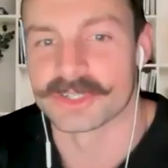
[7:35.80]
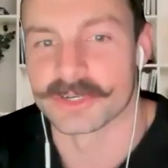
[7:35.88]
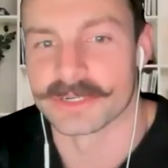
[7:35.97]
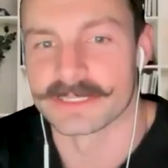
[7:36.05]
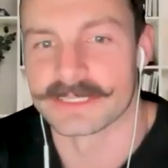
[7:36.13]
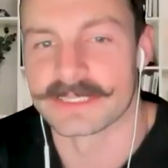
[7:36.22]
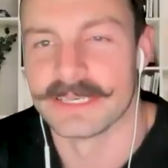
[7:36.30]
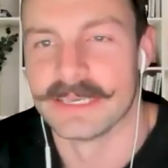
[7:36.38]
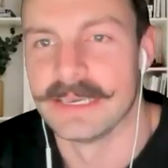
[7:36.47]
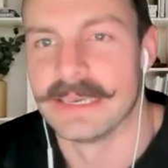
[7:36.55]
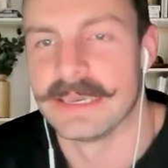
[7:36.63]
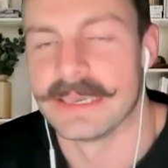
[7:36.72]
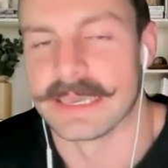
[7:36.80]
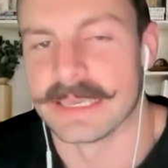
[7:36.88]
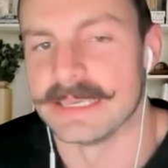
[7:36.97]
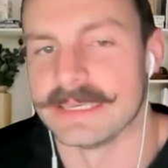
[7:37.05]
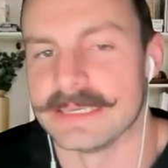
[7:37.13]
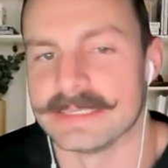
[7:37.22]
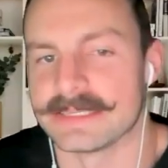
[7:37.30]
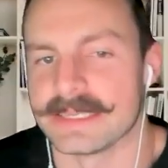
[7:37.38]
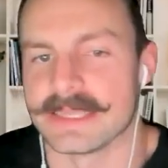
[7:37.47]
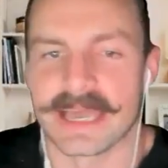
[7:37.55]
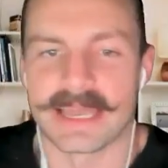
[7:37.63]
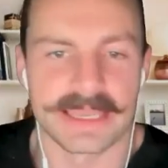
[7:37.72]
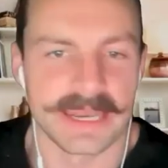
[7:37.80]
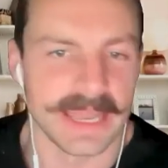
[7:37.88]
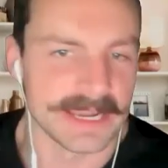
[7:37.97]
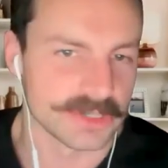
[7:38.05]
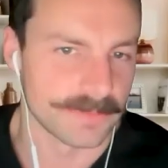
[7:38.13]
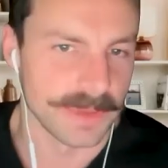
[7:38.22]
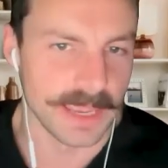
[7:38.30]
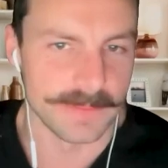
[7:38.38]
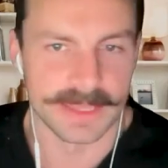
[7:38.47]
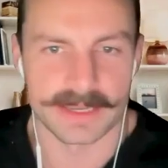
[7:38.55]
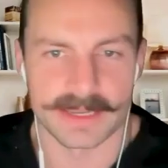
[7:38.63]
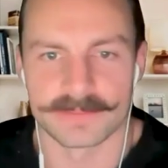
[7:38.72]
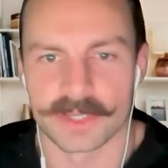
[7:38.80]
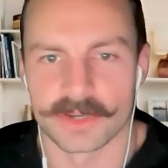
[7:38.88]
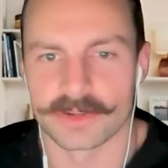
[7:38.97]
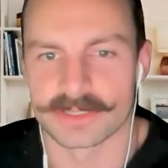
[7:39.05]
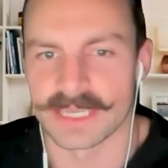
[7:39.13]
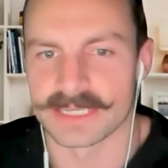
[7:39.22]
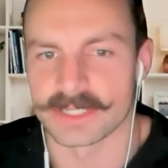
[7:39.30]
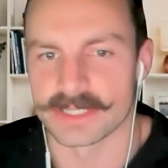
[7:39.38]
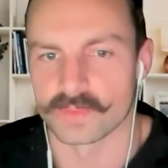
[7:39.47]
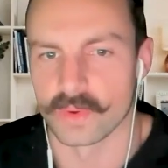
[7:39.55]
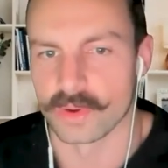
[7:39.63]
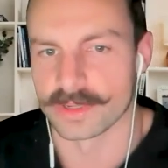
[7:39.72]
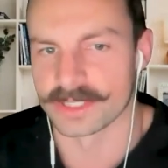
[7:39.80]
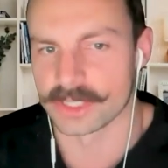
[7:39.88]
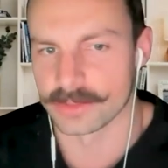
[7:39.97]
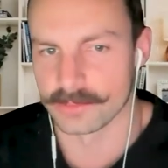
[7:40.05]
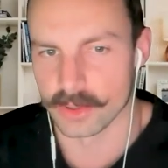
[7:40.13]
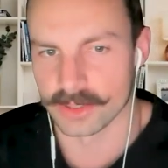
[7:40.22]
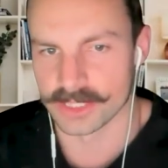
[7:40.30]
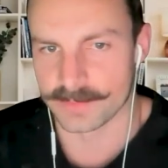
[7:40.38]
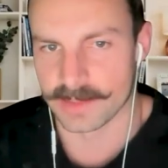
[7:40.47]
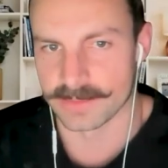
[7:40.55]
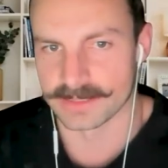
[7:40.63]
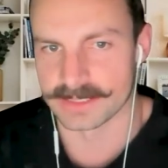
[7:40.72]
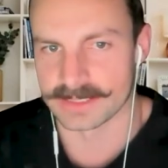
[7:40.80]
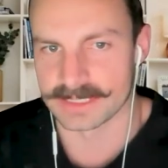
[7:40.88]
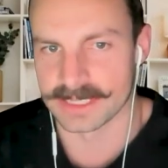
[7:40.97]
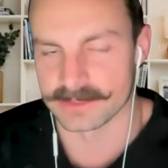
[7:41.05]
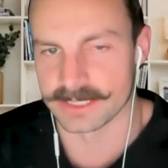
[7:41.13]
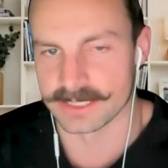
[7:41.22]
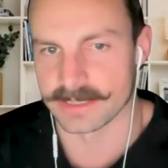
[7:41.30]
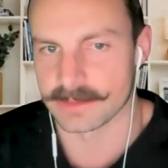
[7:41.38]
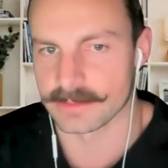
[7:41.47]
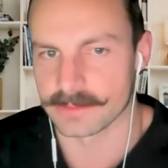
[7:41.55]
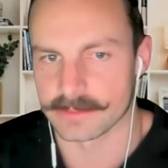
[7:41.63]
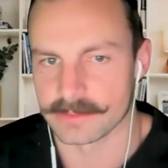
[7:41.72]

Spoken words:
insurance, is that like an extra payment that comes out, or is that just rolled into your mortgage payments, it sounds like?